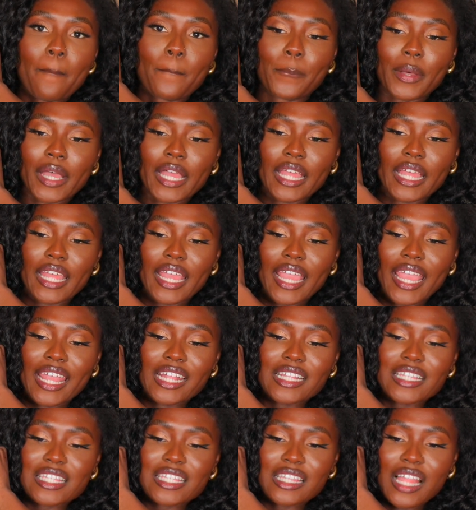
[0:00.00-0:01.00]
but
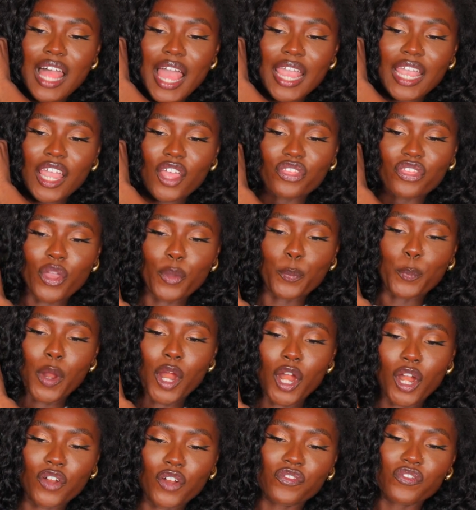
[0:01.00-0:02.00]
it's like the
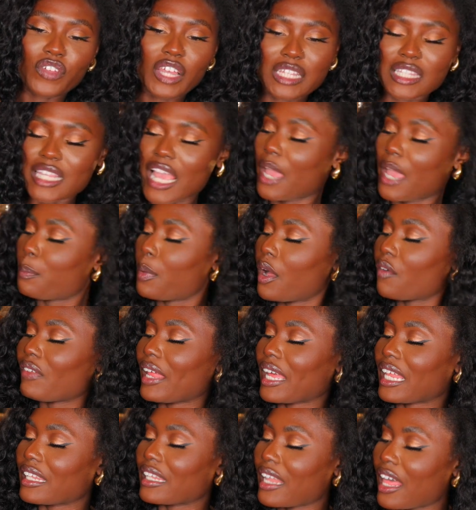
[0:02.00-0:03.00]
perfect type of
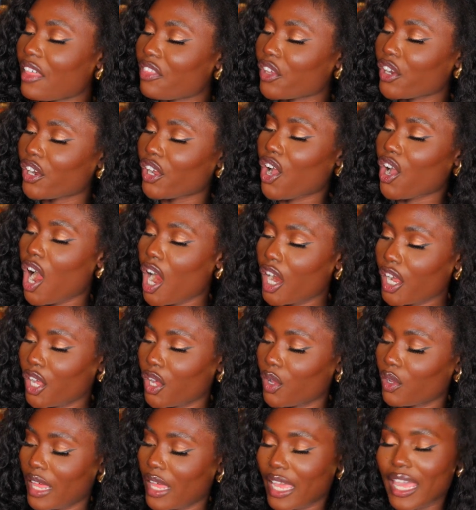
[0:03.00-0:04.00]
like leather
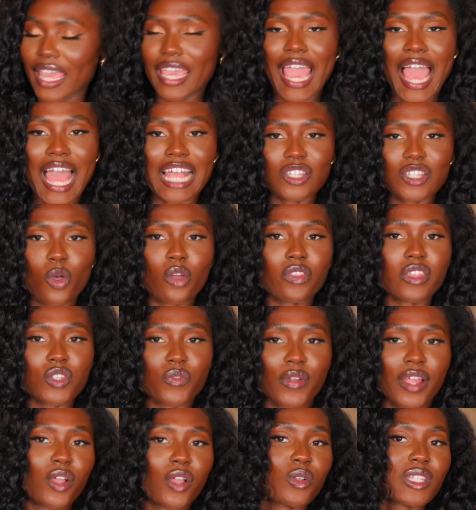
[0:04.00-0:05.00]
cargo. Like, it has all these
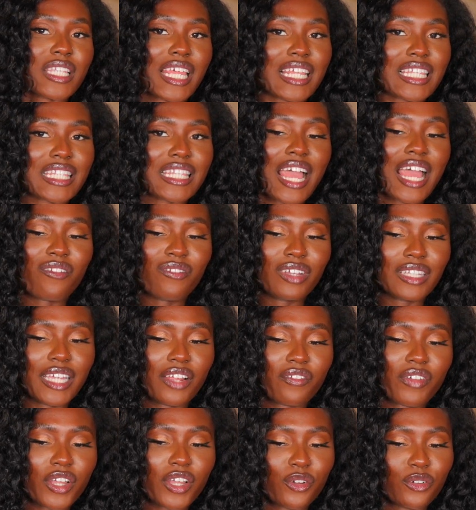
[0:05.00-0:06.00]
wrinkles and it's not really
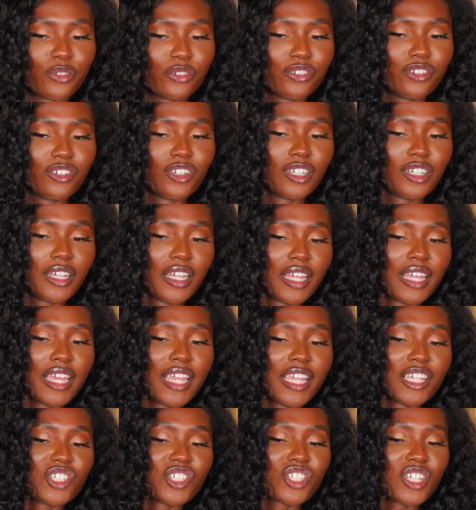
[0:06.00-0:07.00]
a wrinkle.
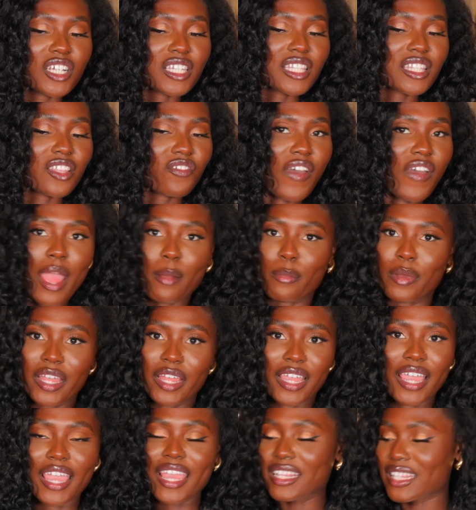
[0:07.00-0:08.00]
It's just the
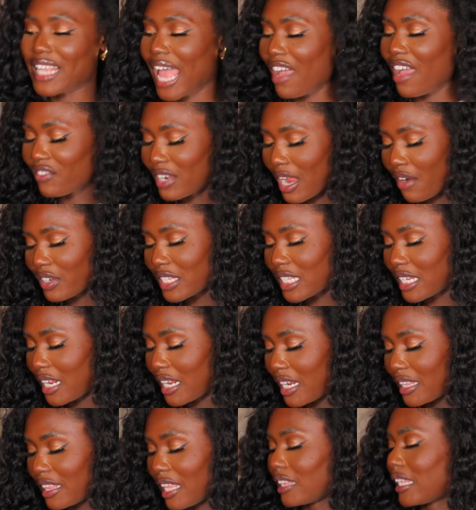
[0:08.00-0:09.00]
fabric. I've never seen
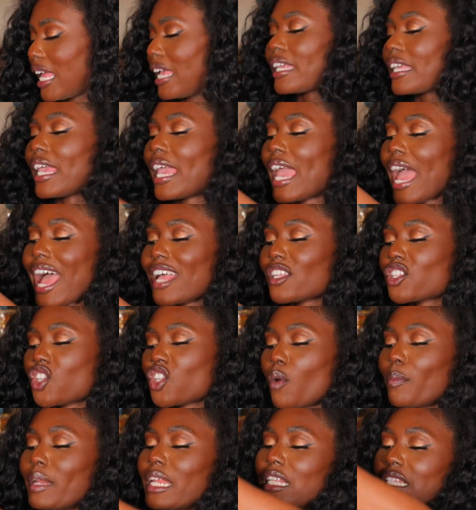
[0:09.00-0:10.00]
anything like it. It has
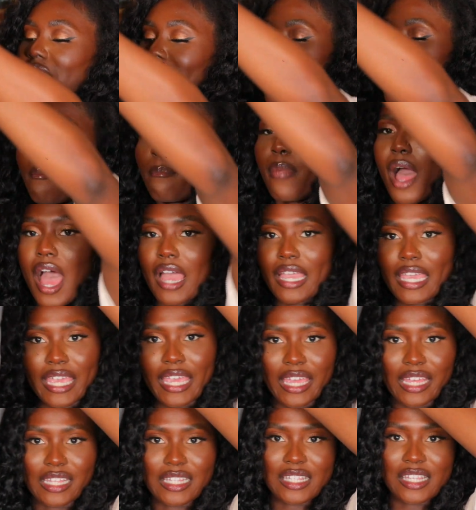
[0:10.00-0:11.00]
so many damn
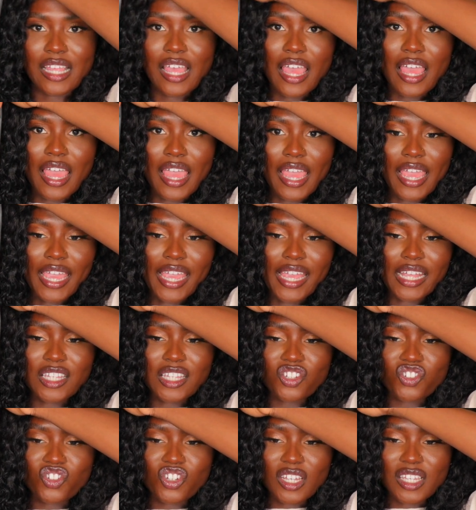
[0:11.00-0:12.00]
pockets.
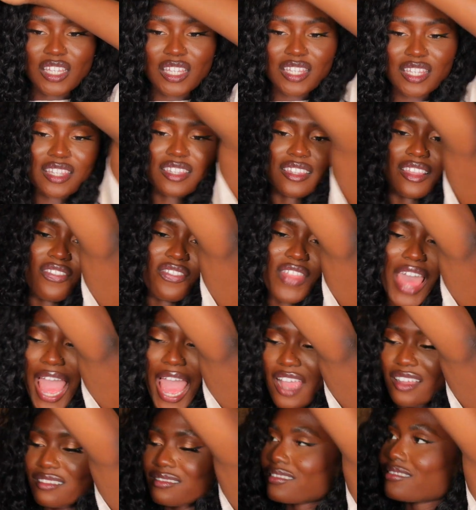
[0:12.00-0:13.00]
It's just
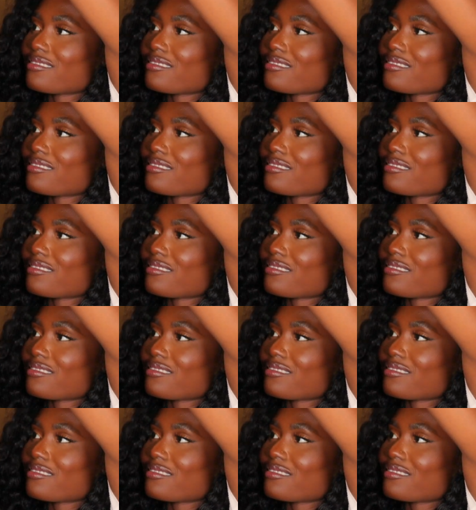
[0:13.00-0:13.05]
that,